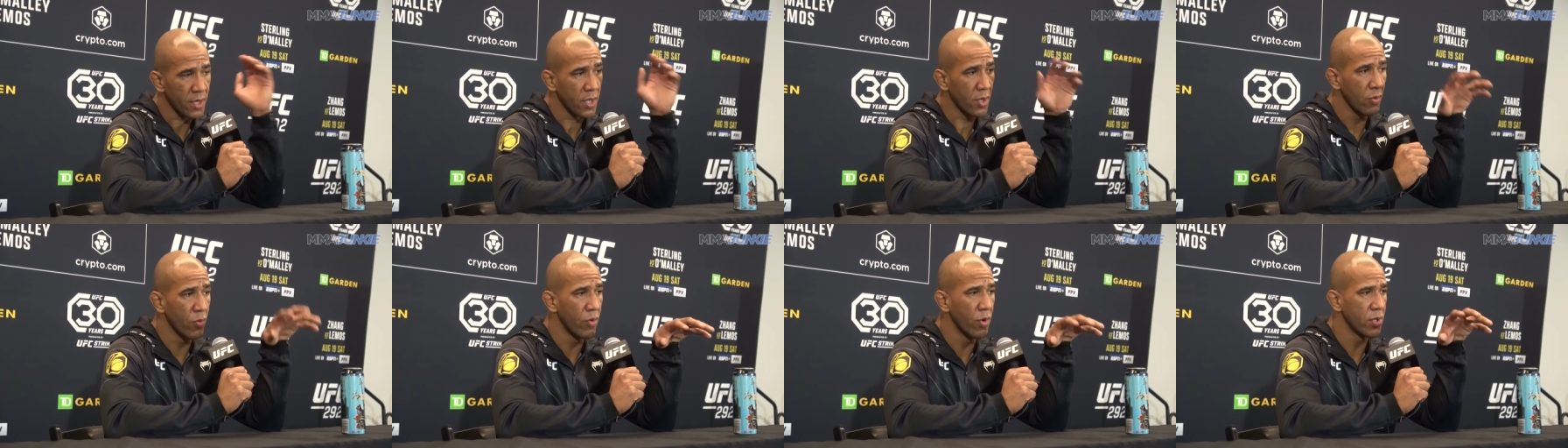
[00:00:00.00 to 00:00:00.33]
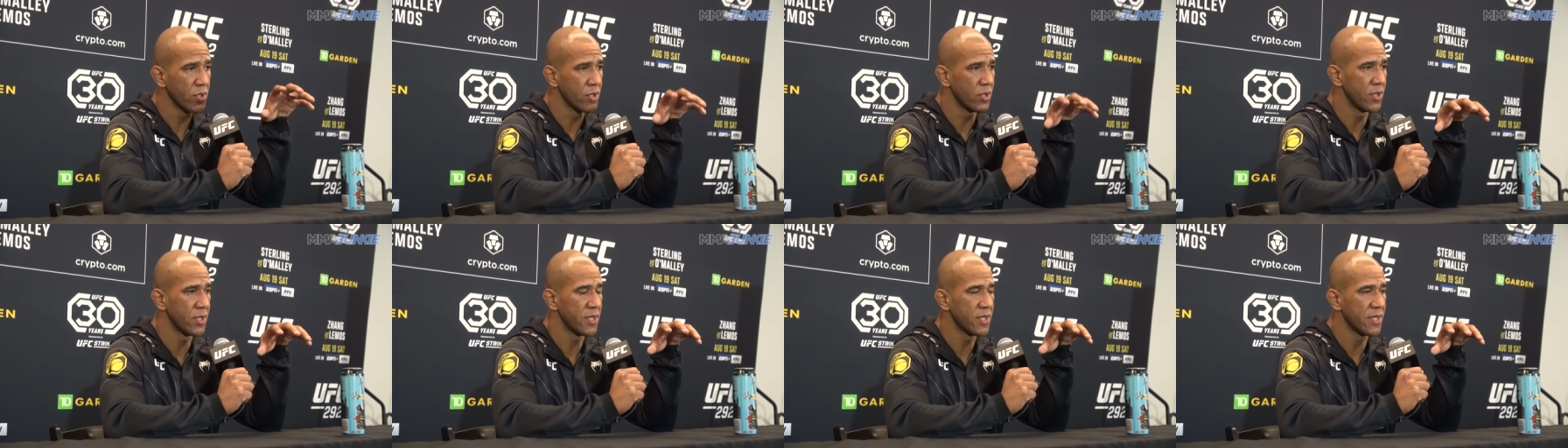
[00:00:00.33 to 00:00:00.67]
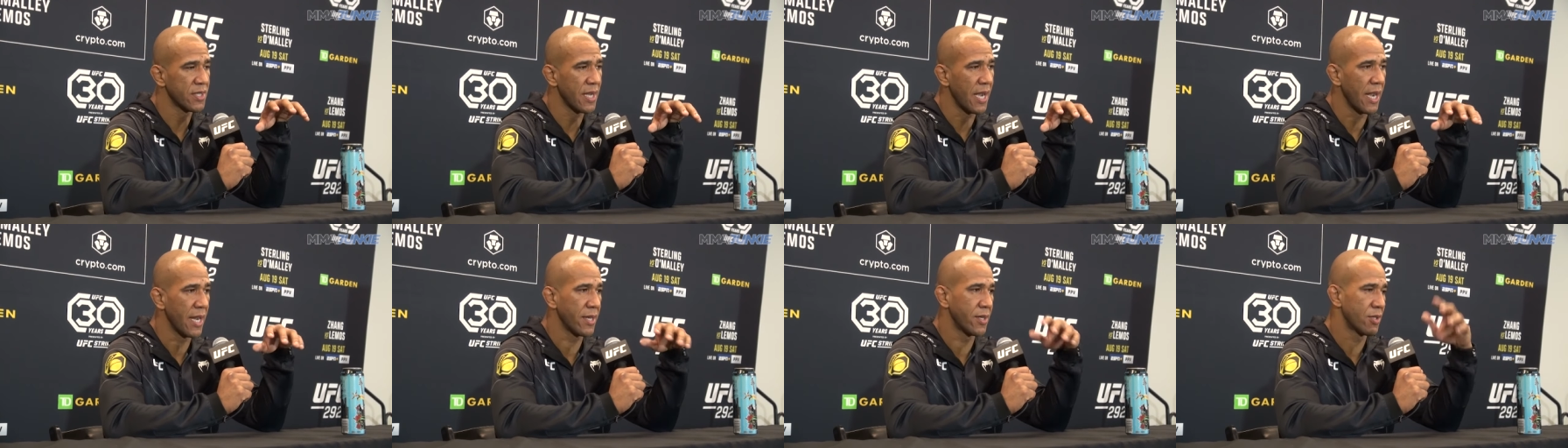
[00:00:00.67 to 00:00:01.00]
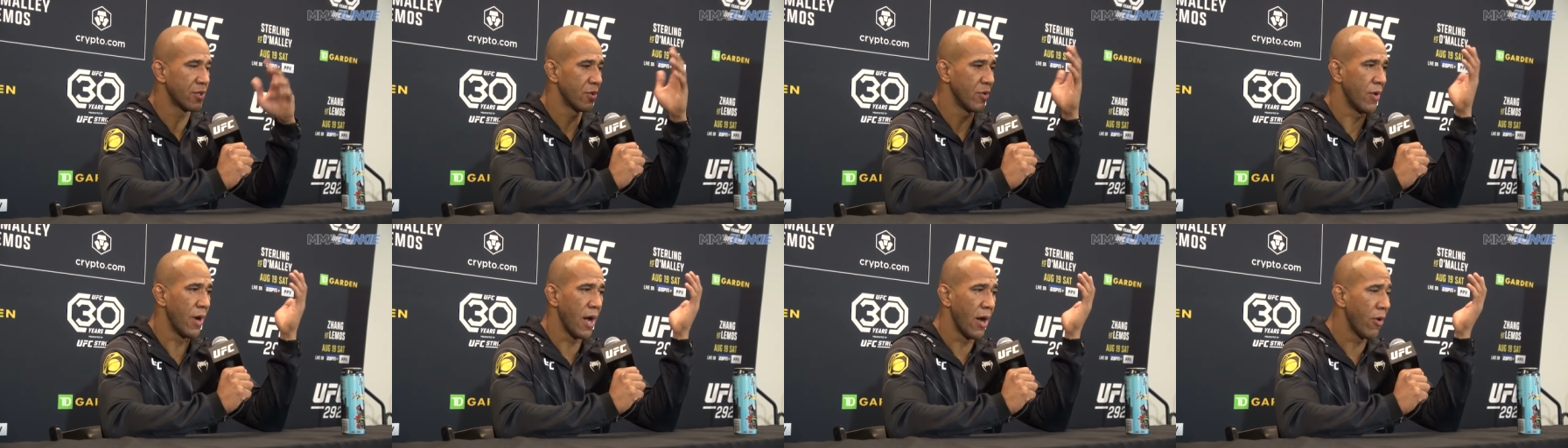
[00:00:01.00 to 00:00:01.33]
He was on the side,
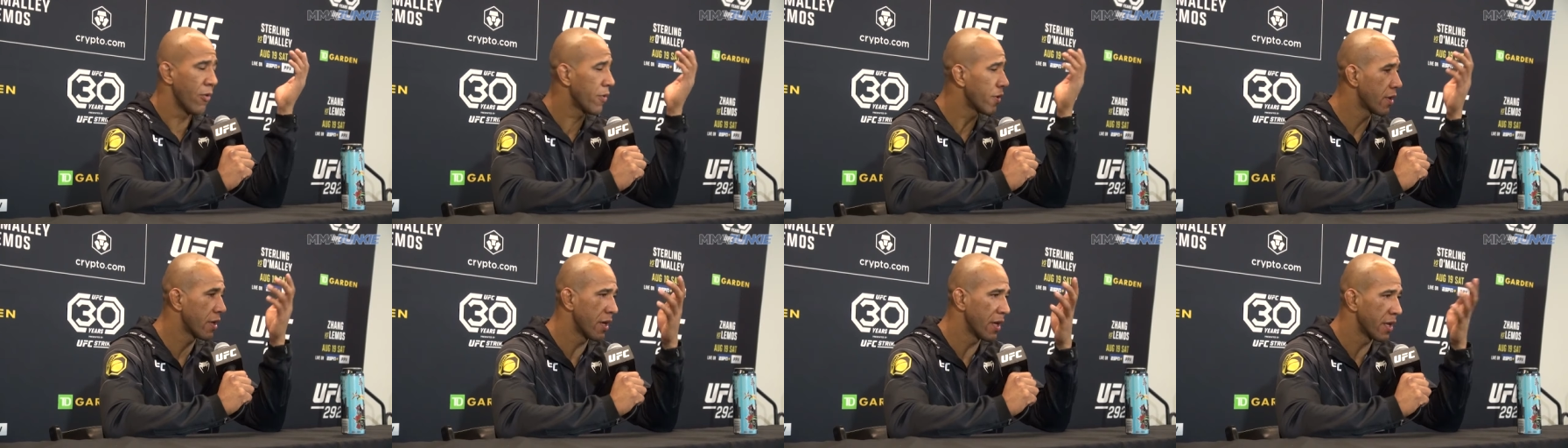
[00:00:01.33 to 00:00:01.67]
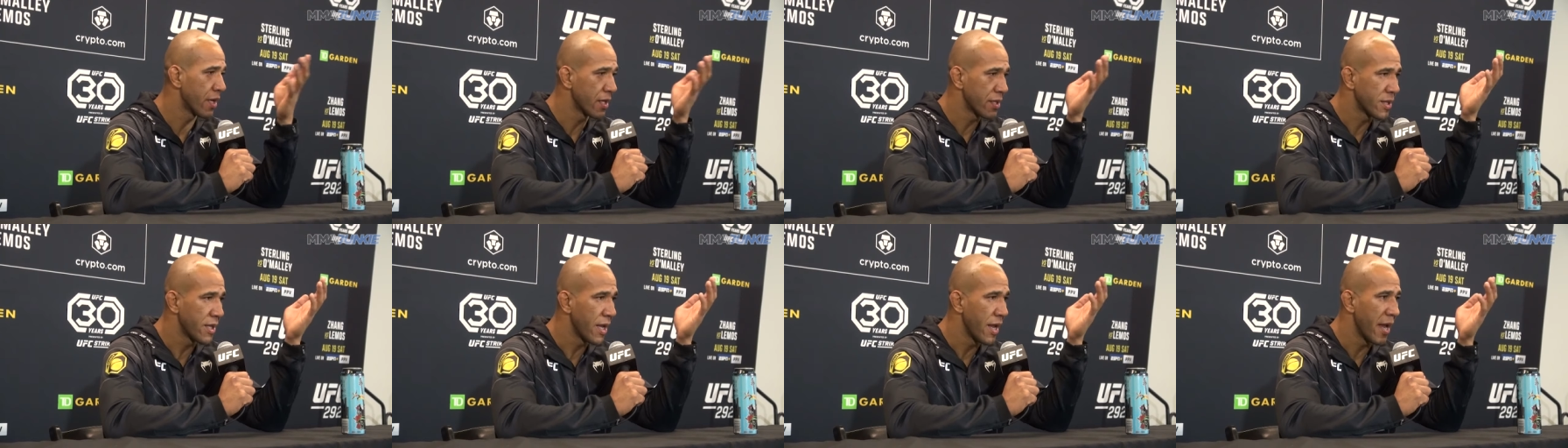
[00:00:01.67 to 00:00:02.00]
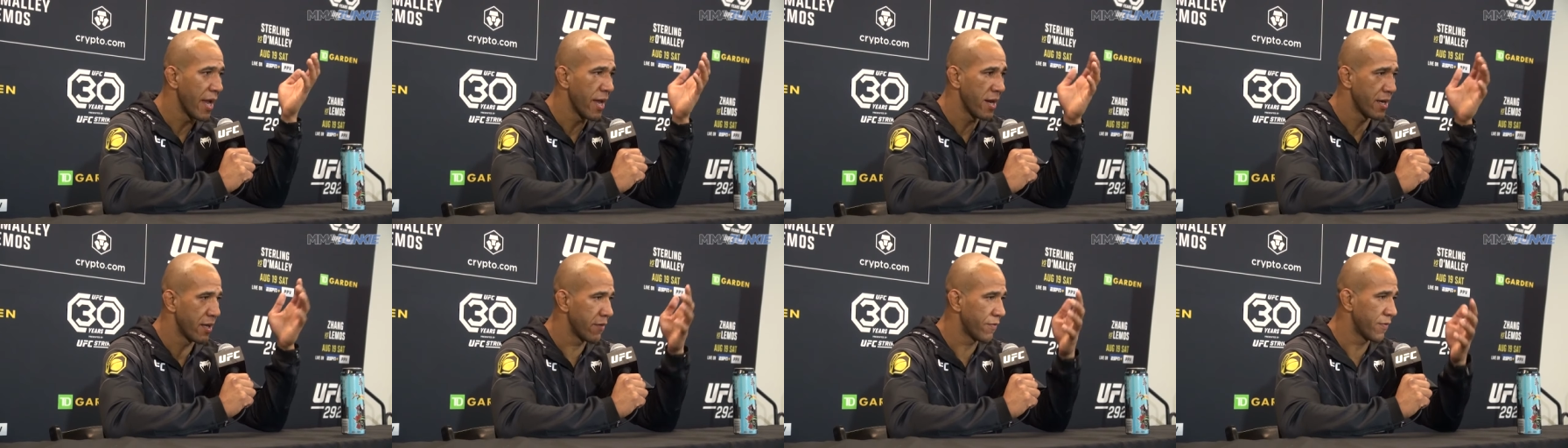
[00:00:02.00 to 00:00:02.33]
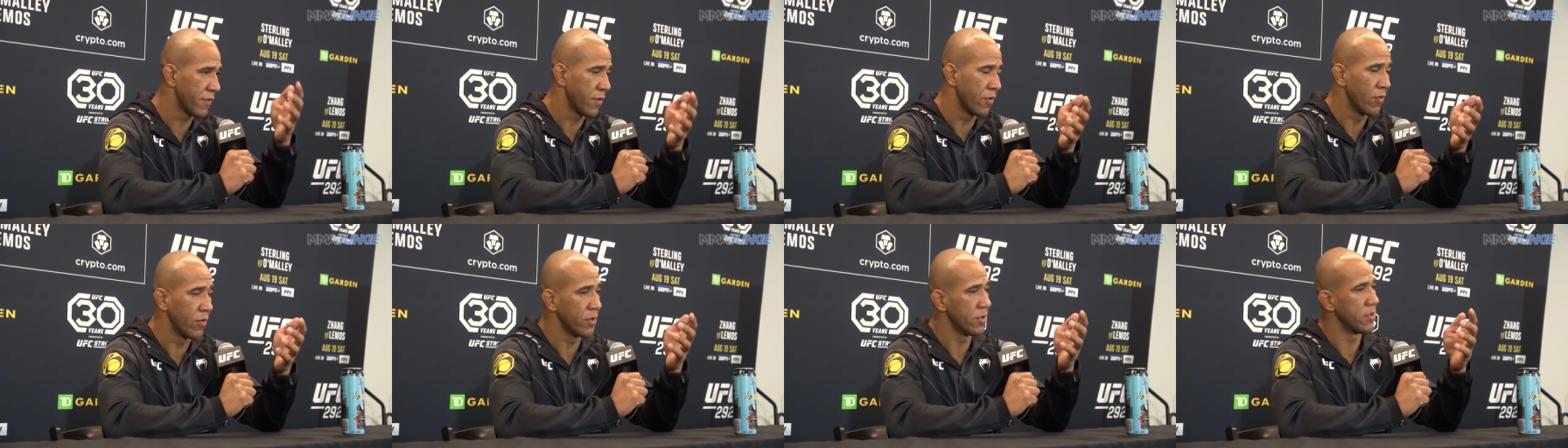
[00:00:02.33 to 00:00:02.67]
so how are we going to hit the head if
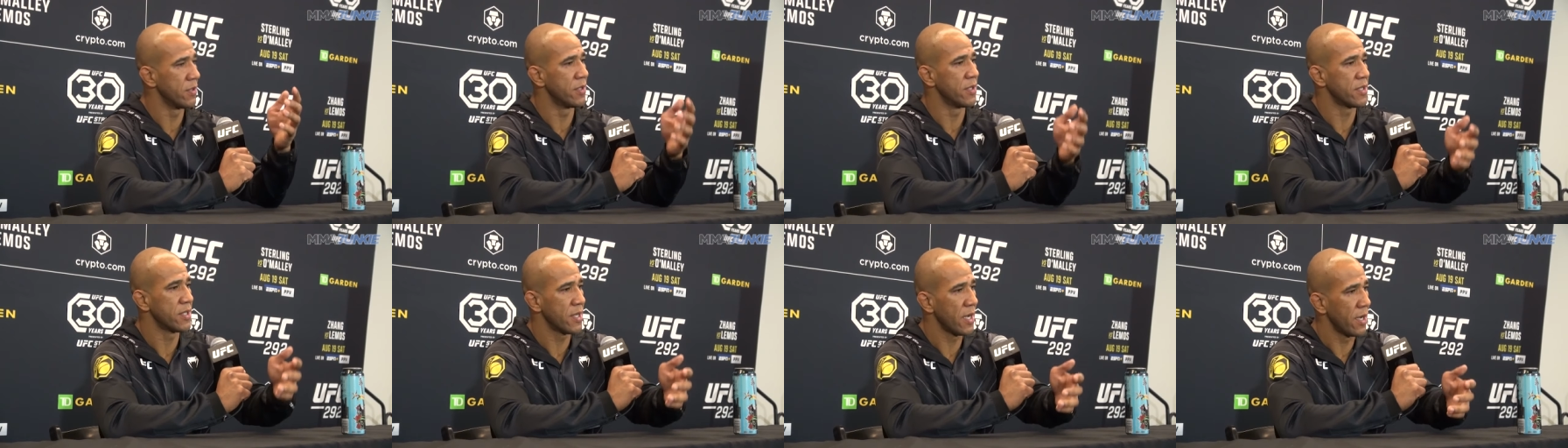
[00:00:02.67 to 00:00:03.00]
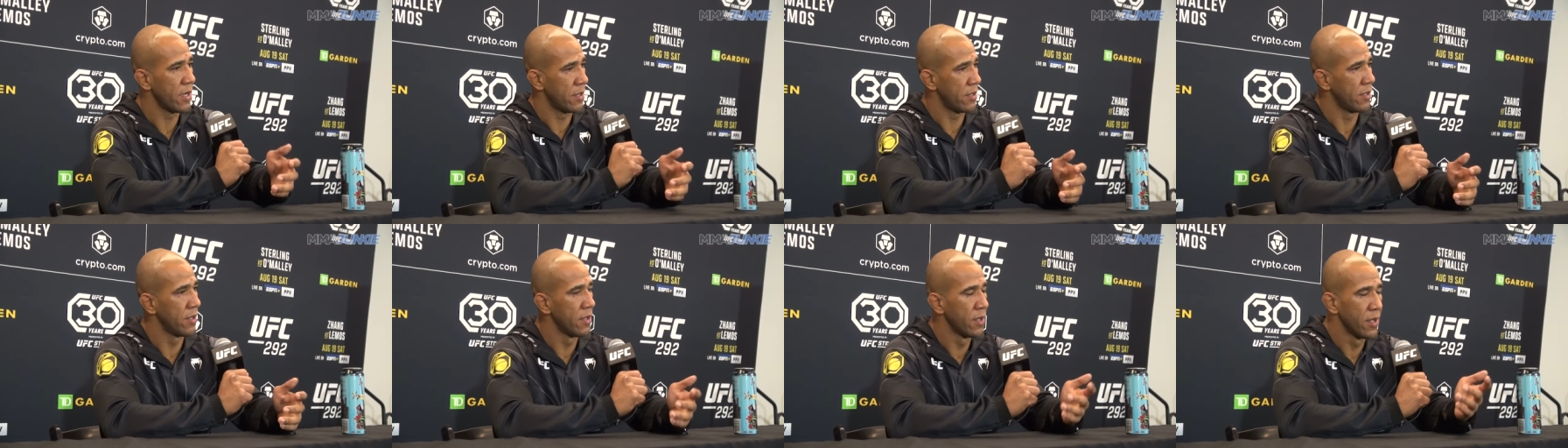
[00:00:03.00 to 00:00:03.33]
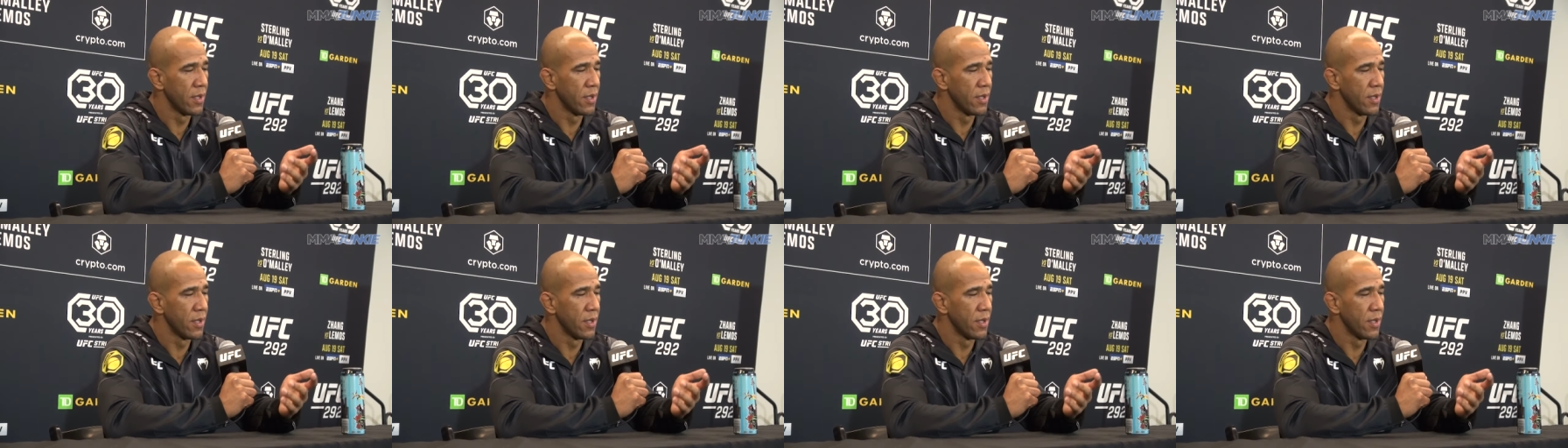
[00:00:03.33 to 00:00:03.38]
he was on the side?